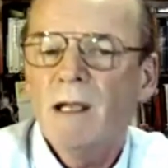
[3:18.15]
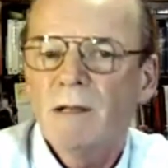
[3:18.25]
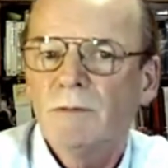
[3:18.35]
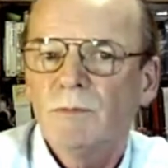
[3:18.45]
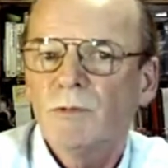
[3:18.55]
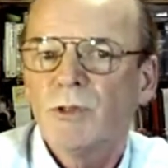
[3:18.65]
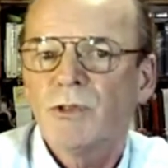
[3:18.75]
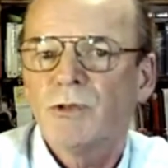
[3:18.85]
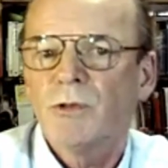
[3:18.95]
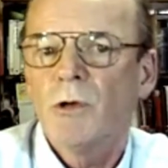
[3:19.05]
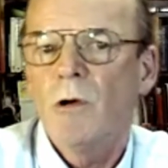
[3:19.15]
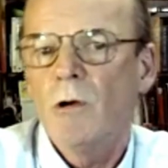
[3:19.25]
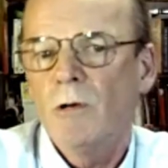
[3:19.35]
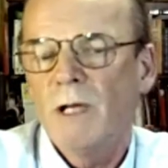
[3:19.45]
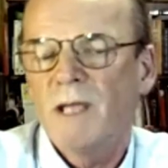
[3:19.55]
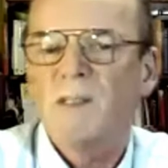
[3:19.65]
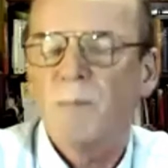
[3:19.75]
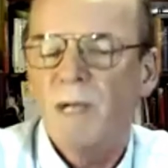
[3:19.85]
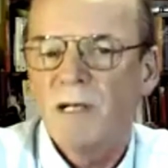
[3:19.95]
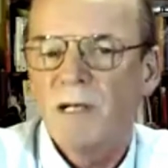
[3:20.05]
strong,
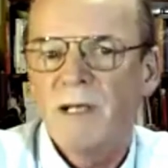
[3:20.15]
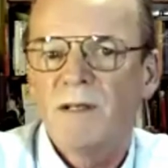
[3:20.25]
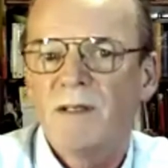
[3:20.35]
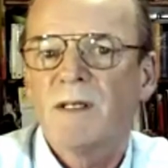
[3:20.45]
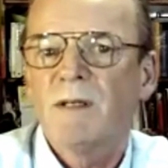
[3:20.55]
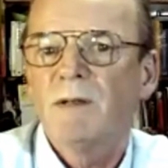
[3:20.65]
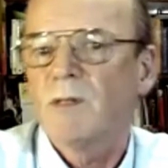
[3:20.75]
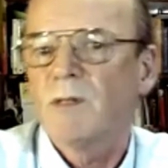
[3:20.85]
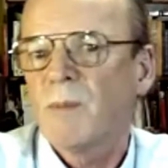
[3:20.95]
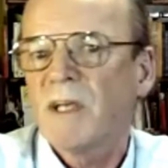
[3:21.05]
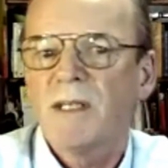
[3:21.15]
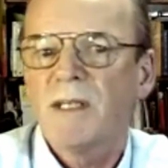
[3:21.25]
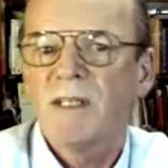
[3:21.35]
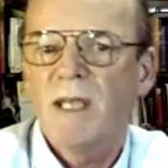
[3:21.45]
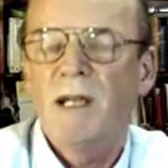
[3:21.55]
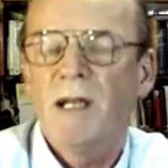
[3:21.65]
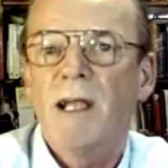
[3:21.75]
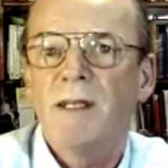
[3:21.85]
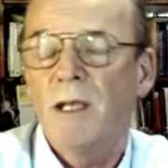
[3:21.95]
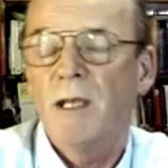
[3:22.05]
experienced specialist in IT
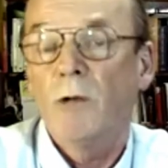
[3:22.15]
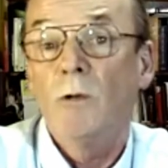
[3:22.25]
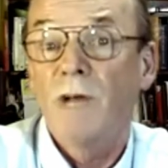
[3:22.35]
already,